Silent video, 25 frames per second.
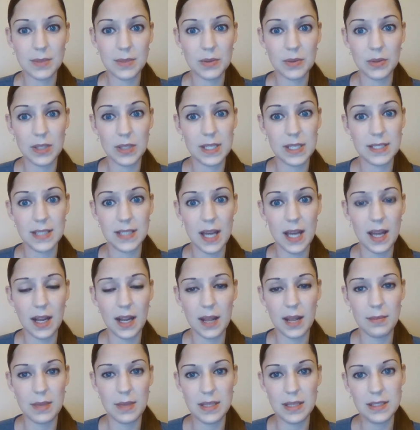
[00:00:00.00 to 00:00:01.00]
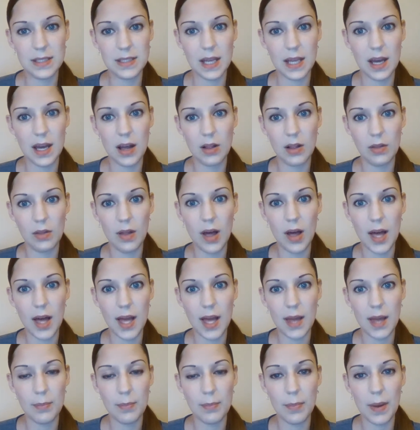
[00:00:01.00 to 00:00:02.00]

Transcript: me really sad. I miss that a lot.